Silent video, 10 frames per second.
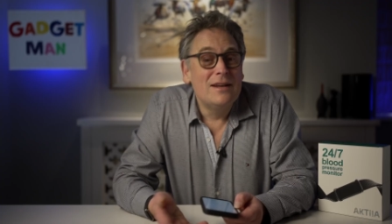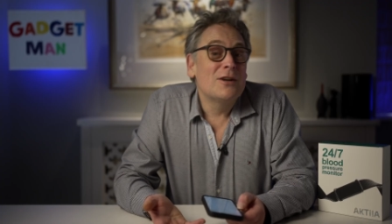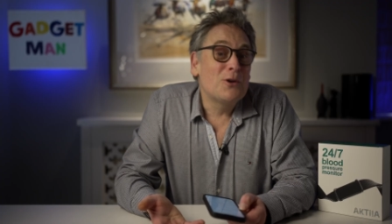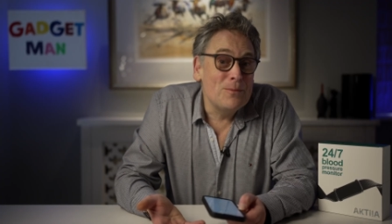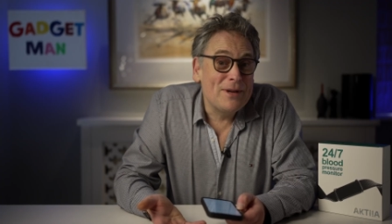
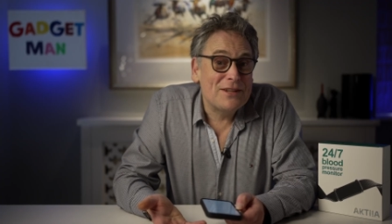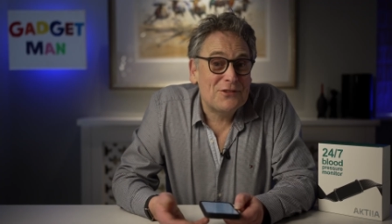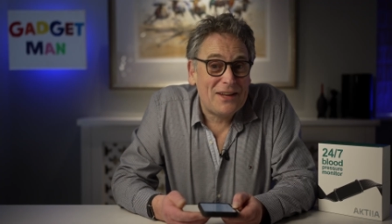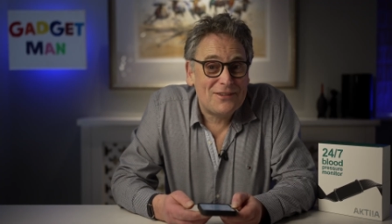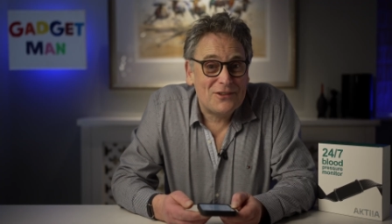Call me a
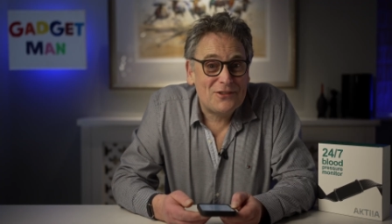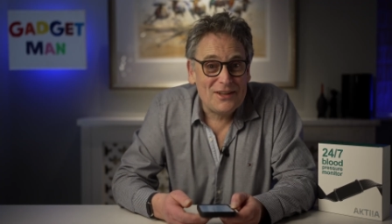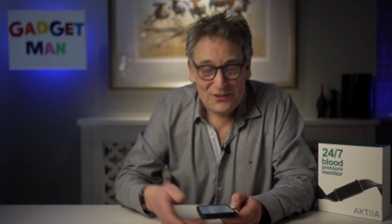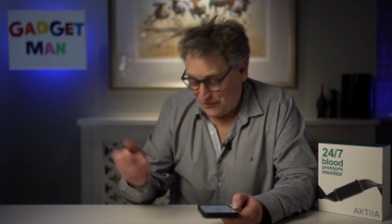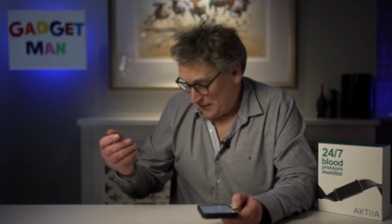
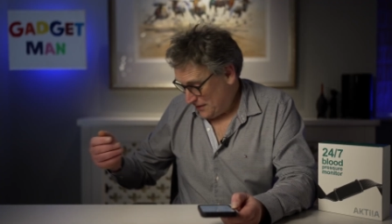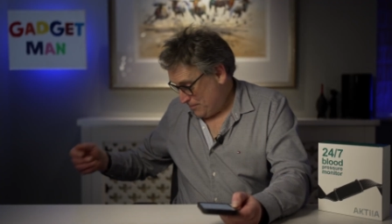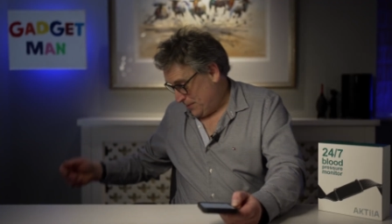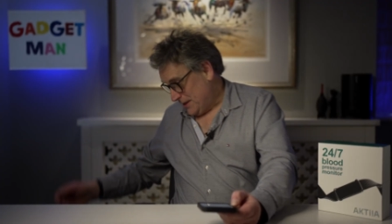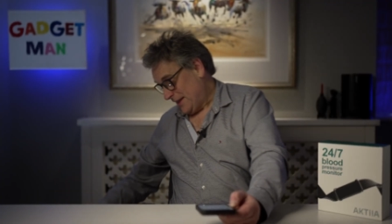statistician,
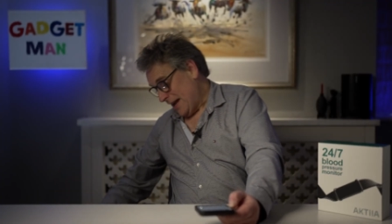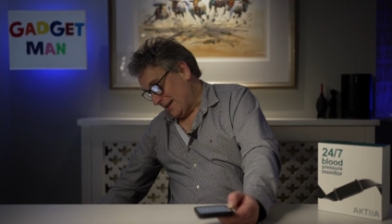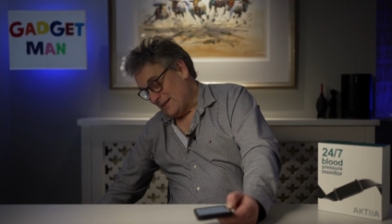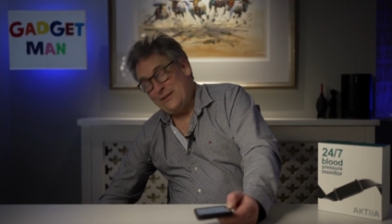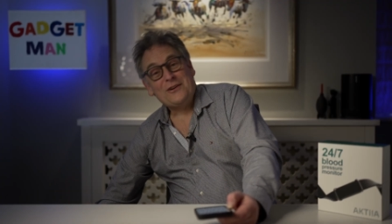but
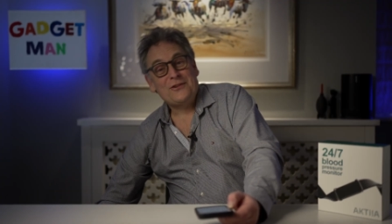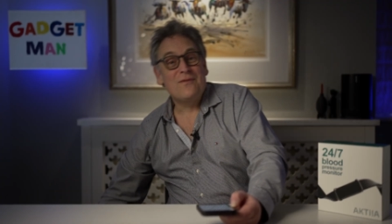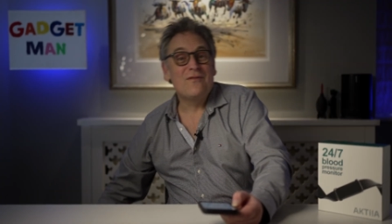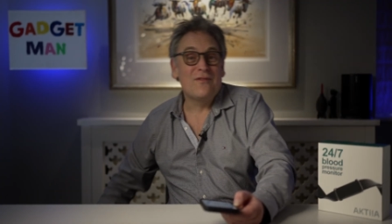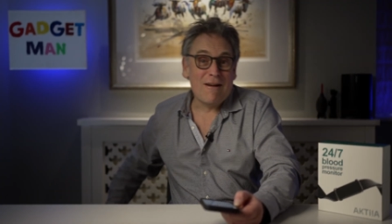that looks
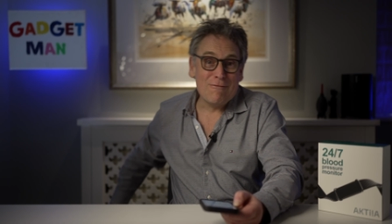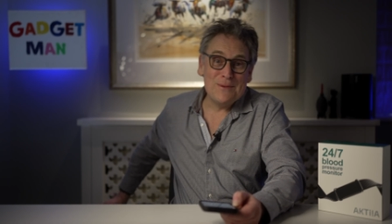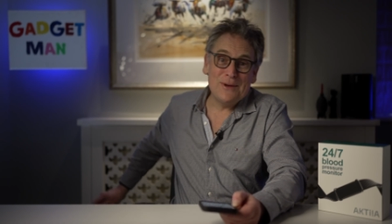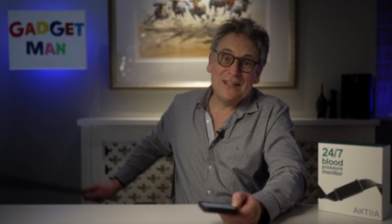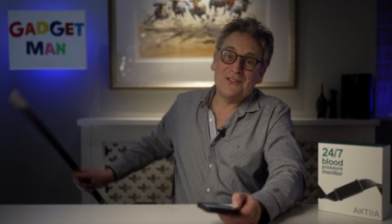very
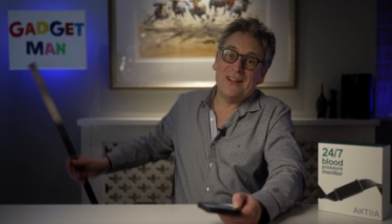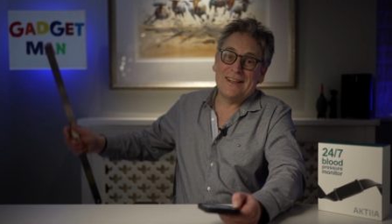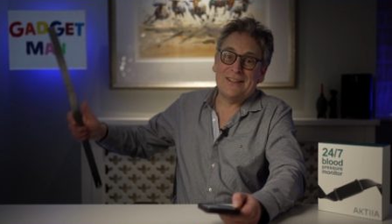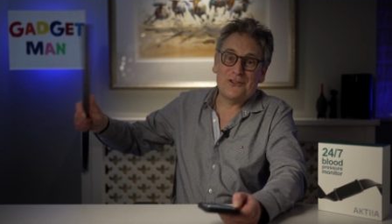much like a